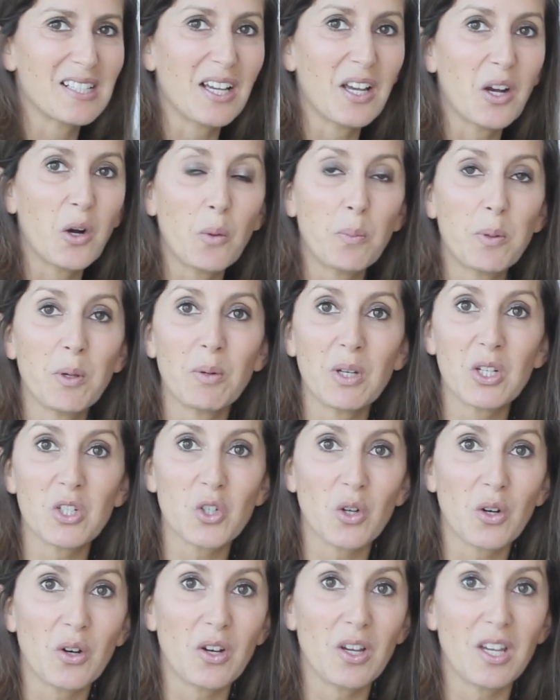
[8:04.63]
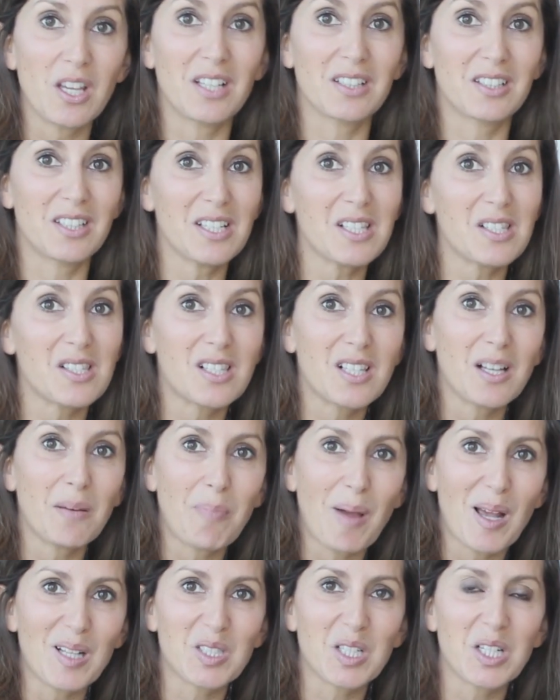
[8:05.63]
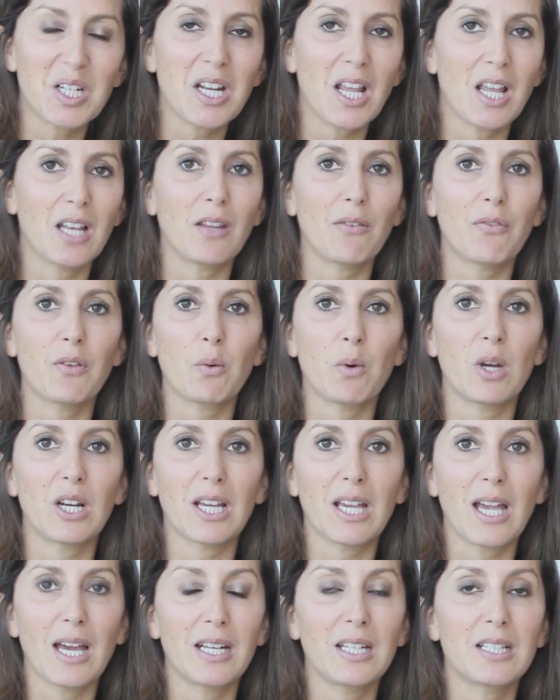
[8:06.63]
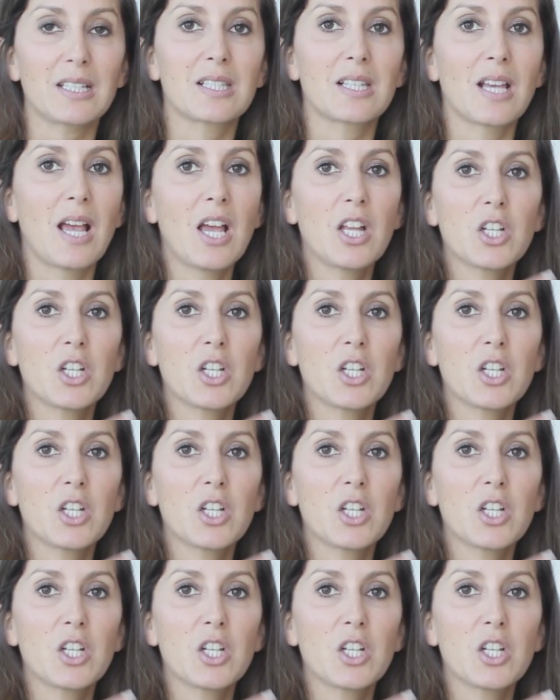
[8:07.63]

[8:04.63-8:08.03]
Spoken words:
I hope you enjoy this pattern, and if you want to get it,